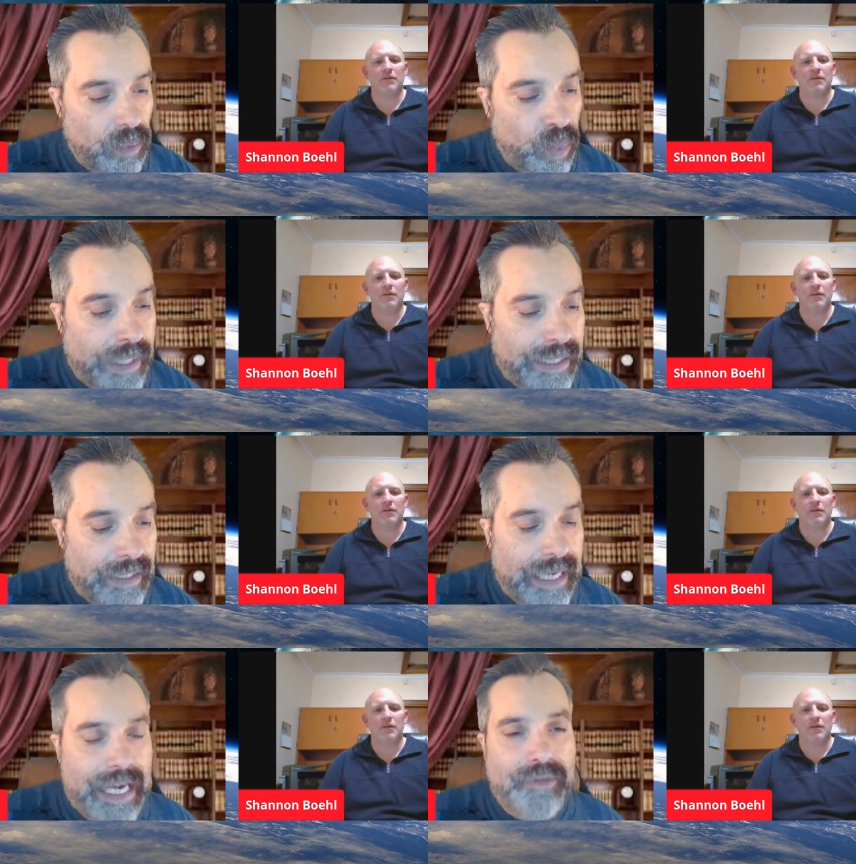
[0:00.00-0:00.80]
Speaker 1: we
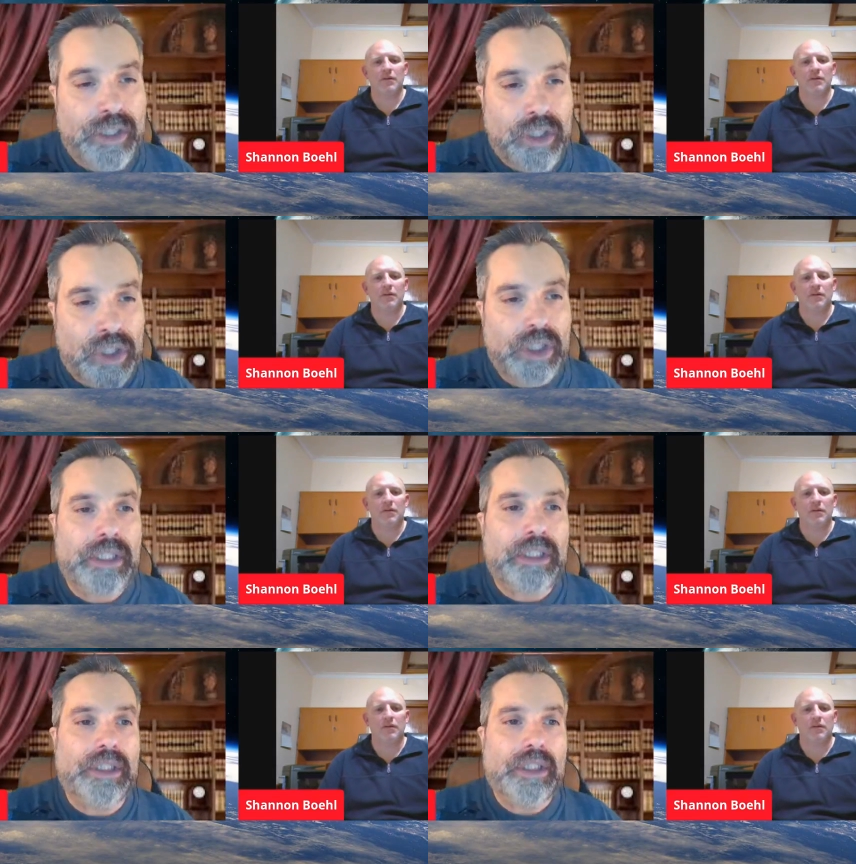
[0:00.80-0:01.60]
can have a
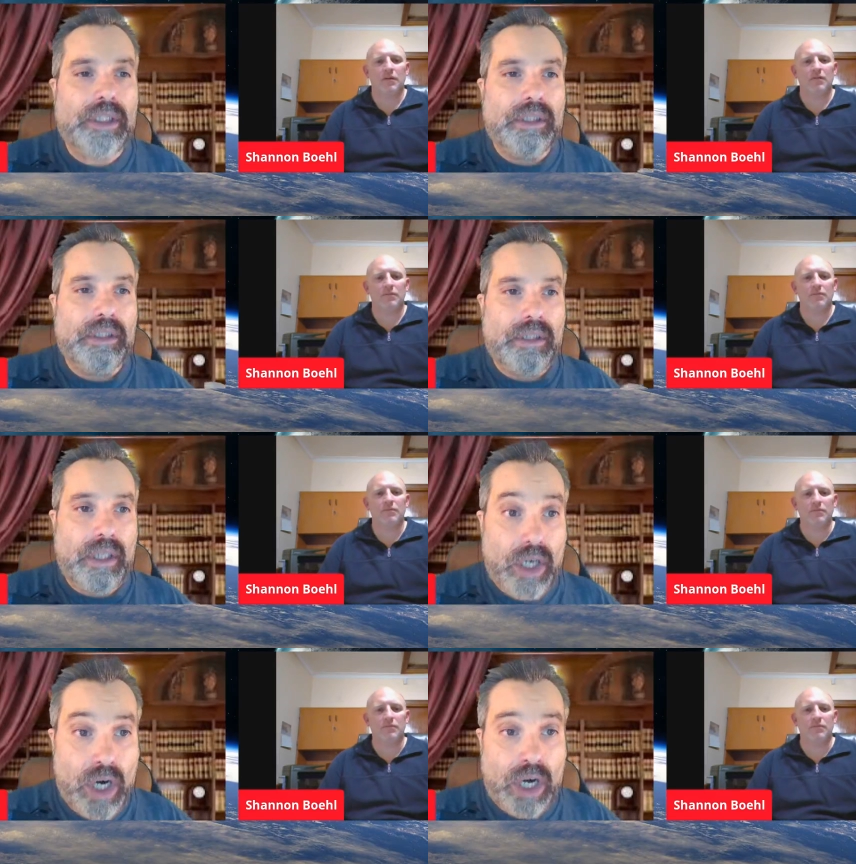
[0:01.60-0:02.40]
good
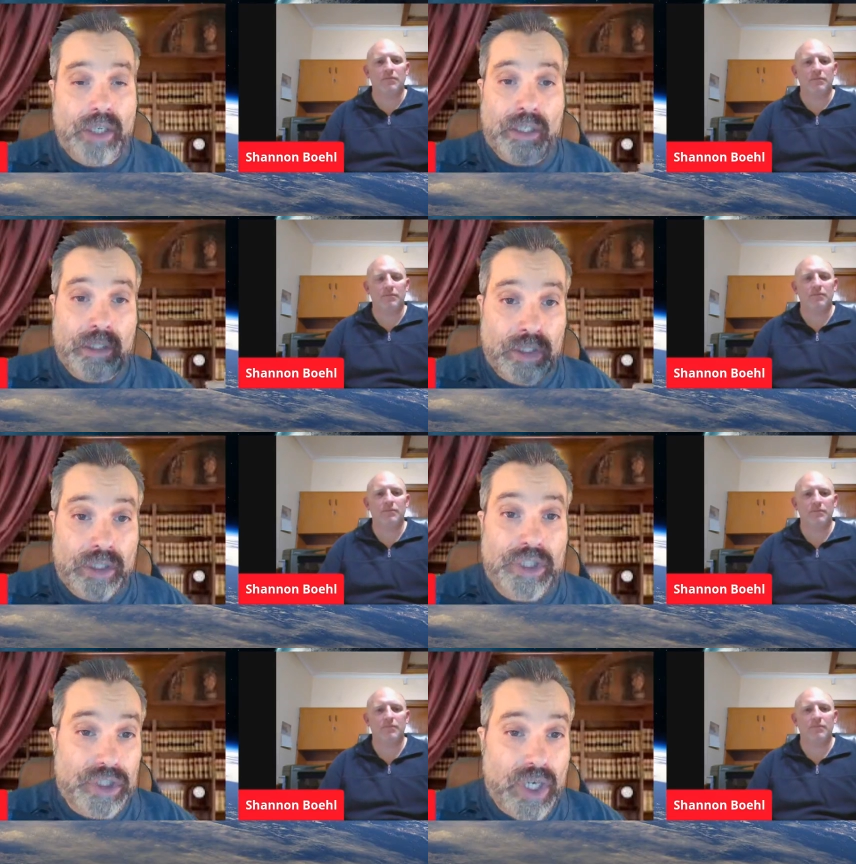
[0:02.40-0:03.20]
heart, a
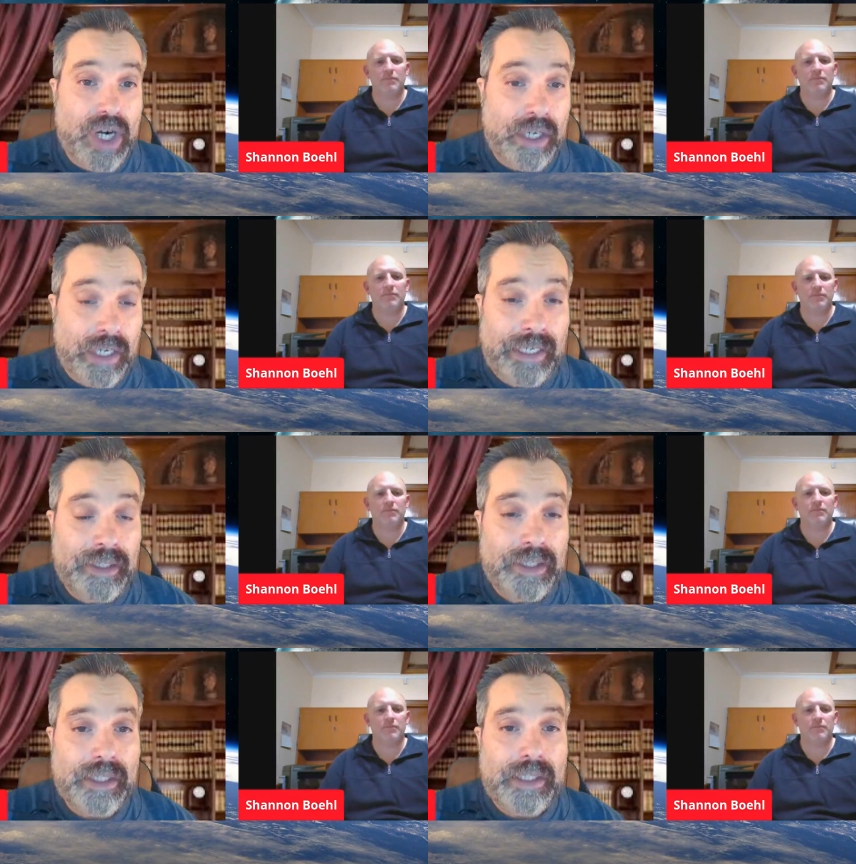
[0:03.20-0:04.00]
good start at
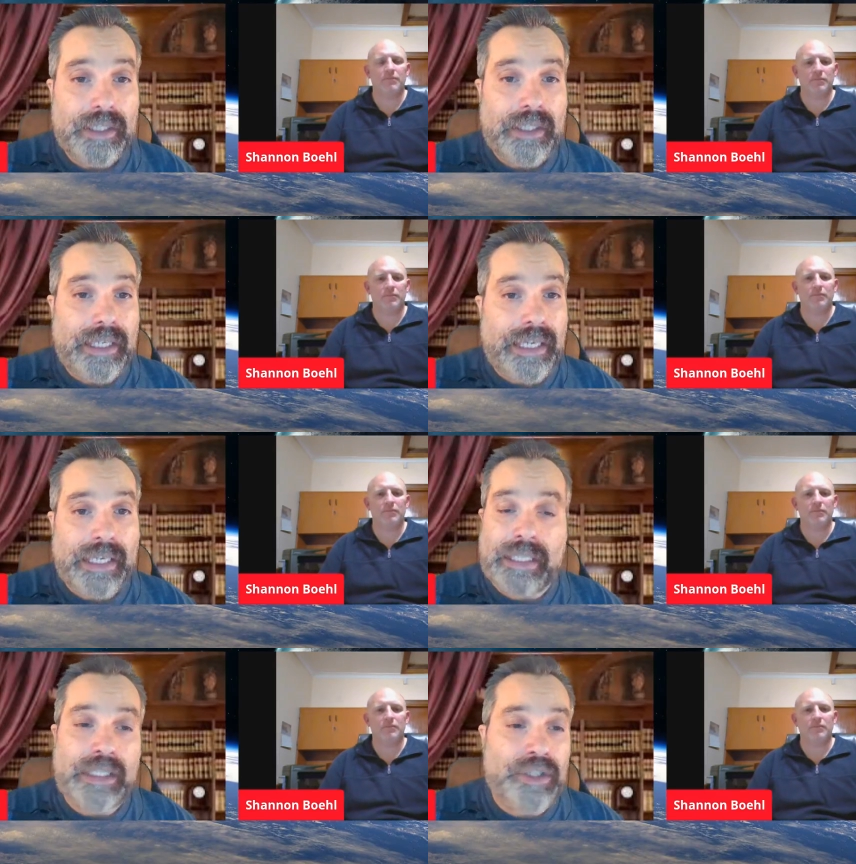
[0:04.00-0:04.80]
it,
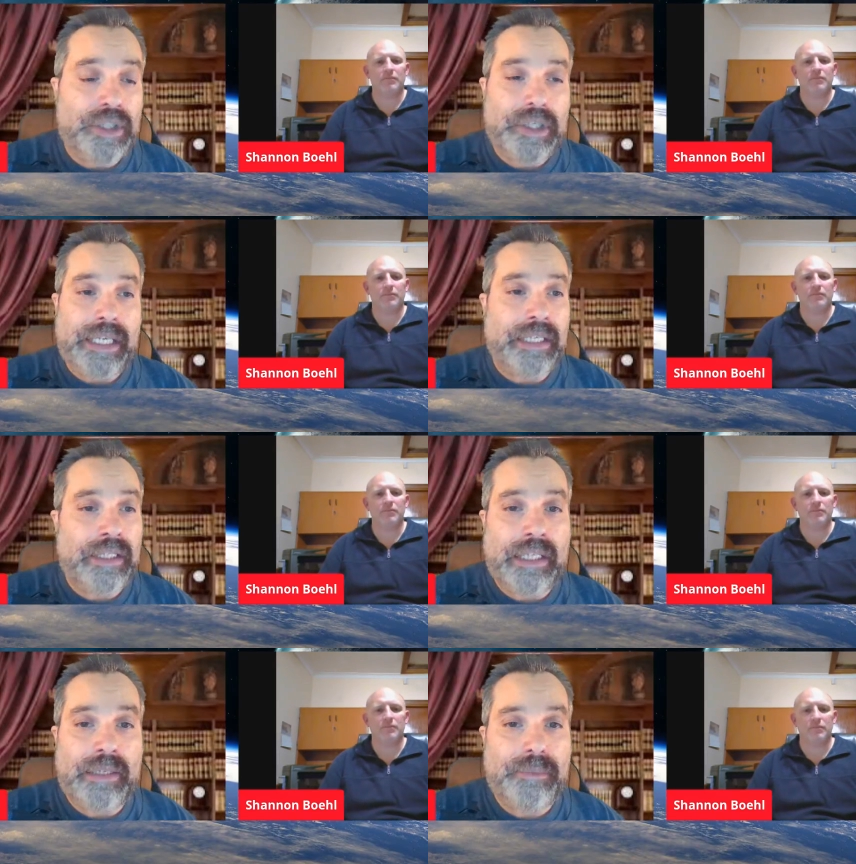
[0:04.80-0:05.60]
and then just
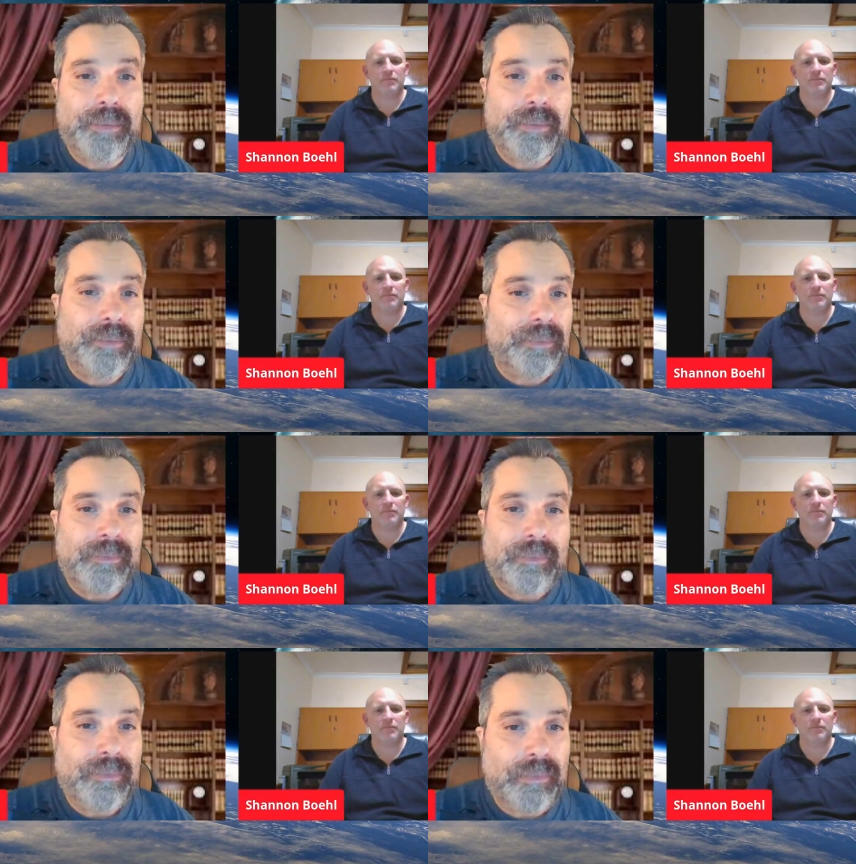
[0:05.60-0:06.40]
end up
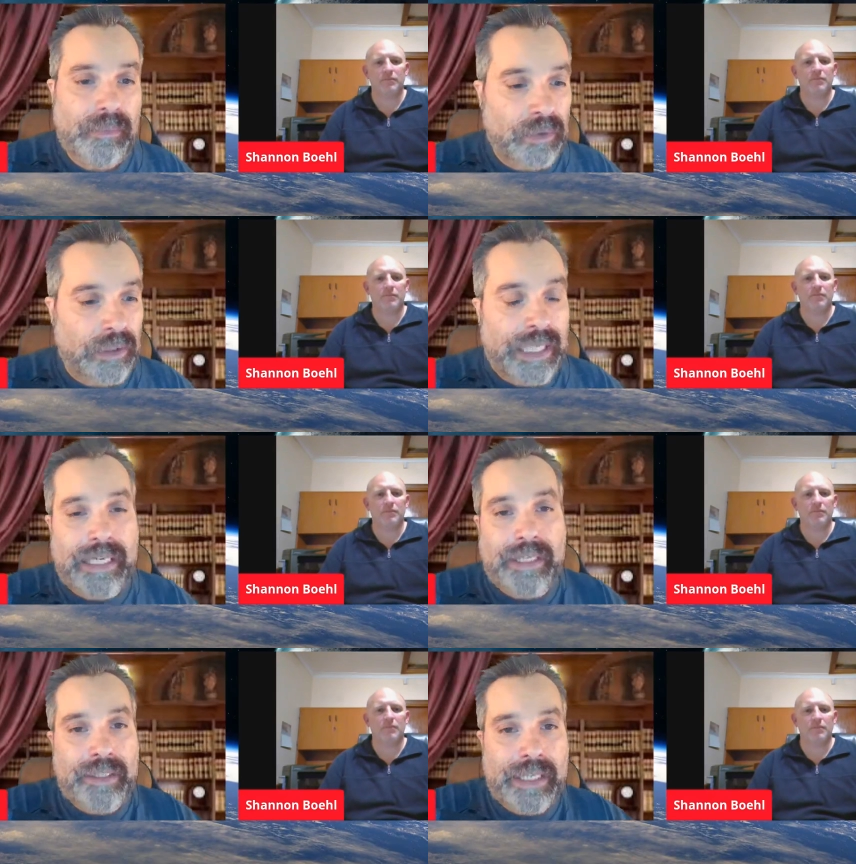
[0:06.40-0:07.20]

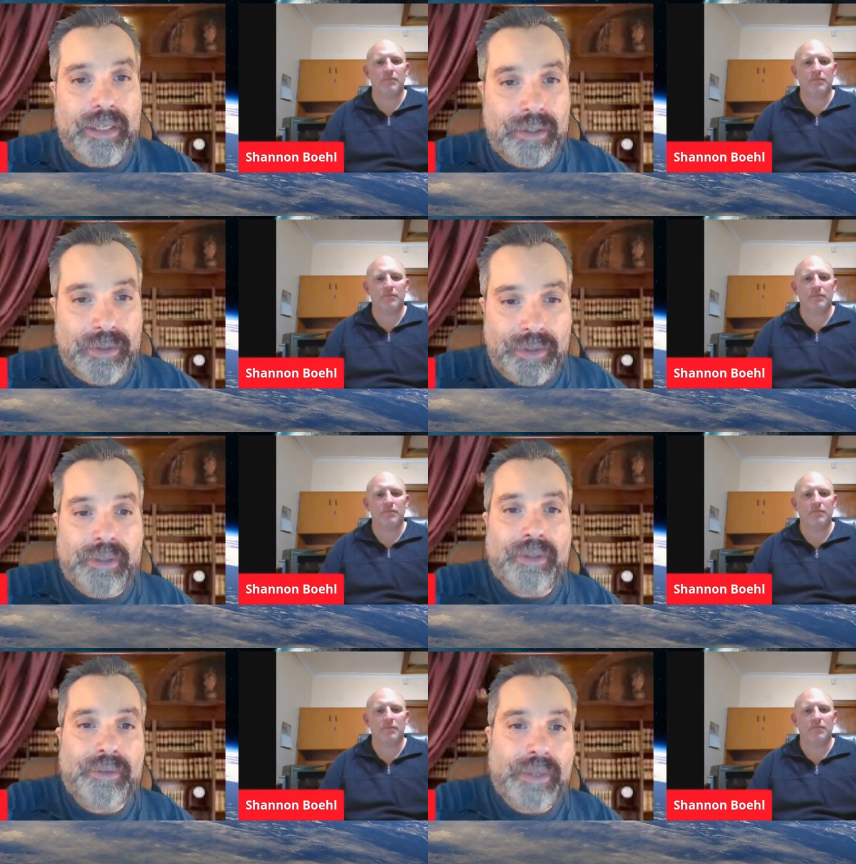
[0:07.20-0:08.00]
letting the
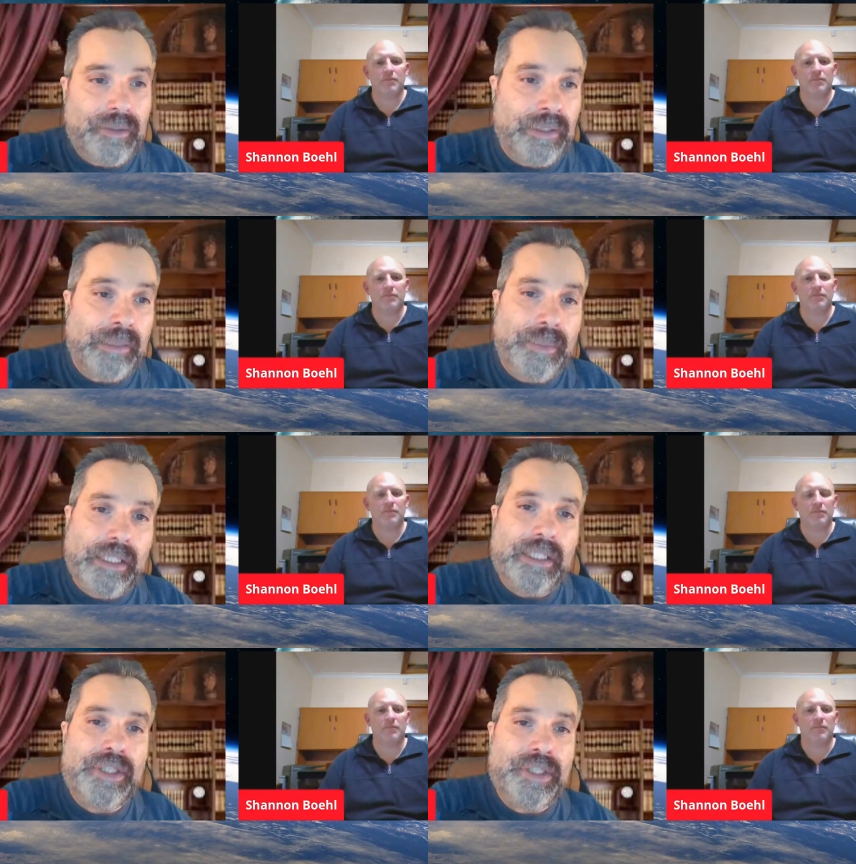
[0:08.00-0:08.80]
the the
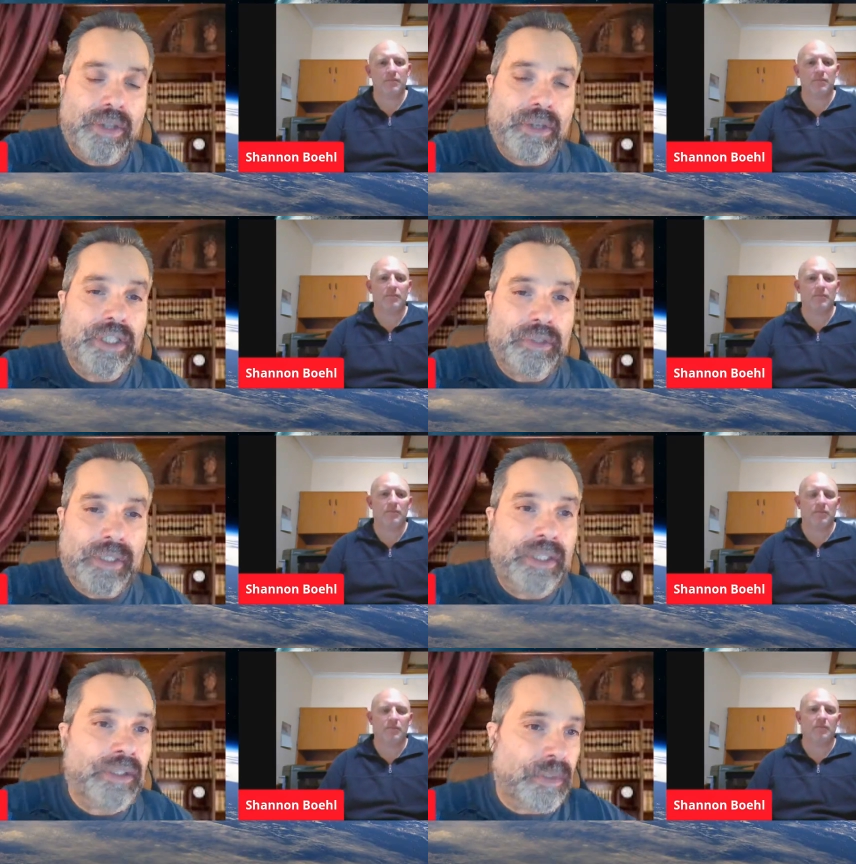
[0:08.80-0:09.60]
opinions and thoughts of
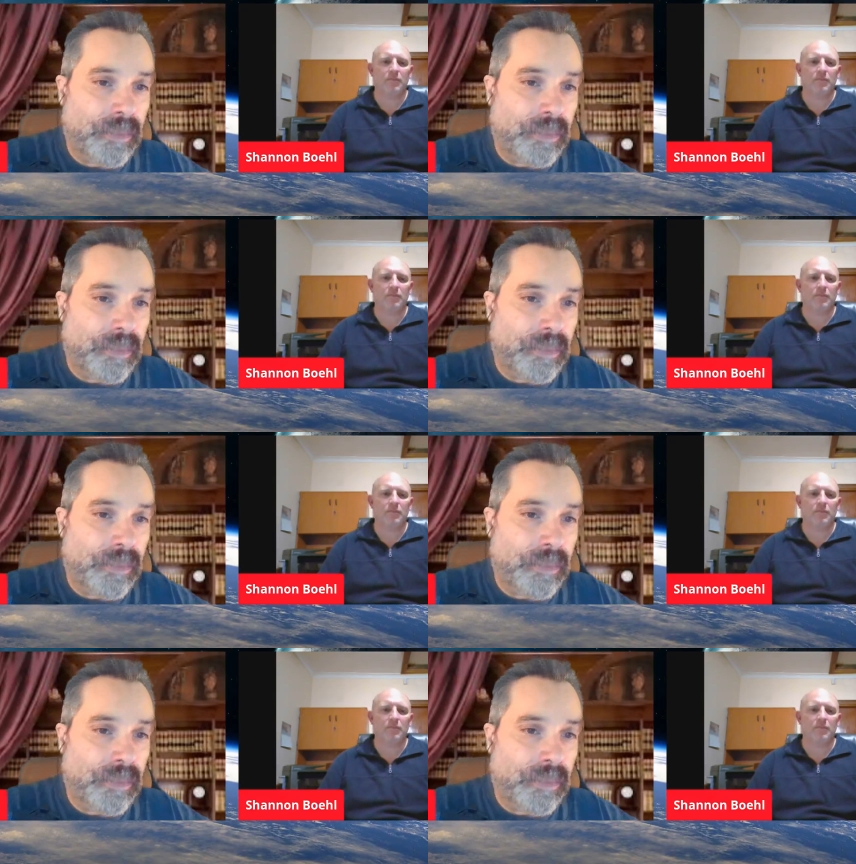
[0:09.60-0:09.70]
others